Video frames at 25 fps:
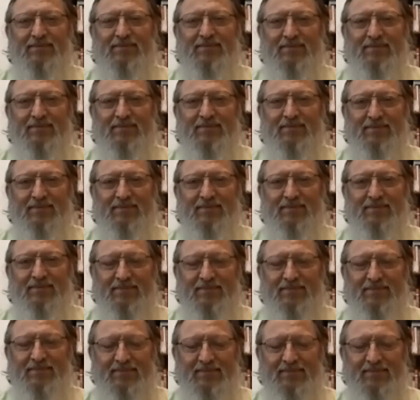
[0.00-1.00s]

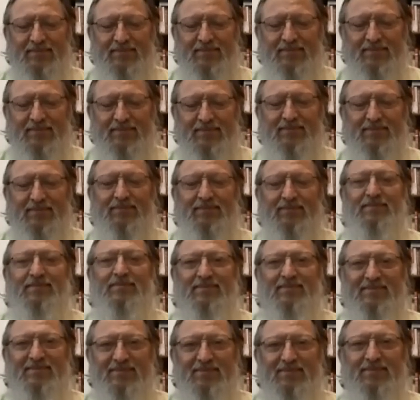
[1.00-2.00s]

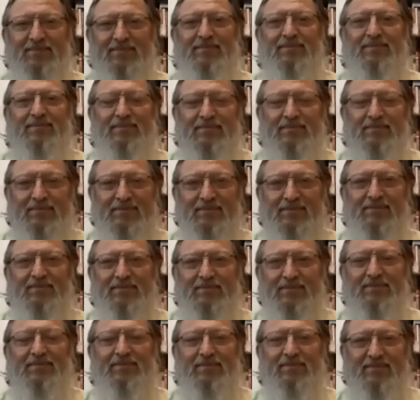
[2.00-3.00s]

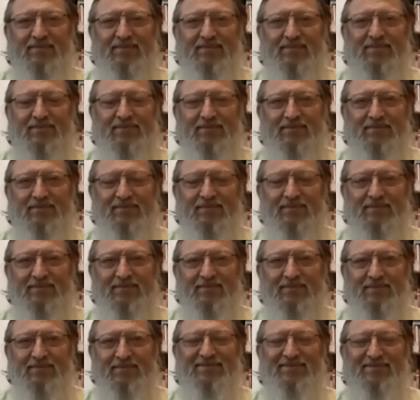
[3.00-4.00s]

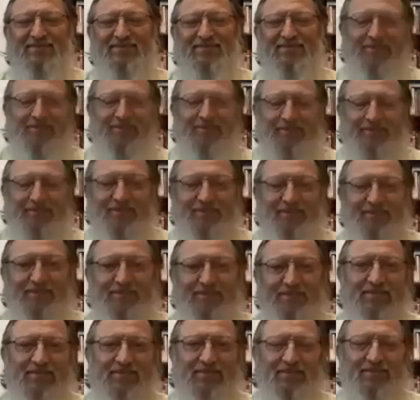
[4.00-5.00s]

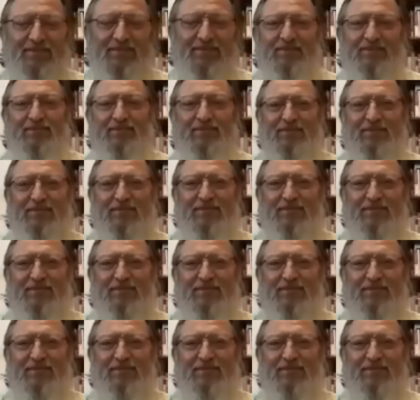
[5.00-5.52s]
No words are spoken by the person on screen.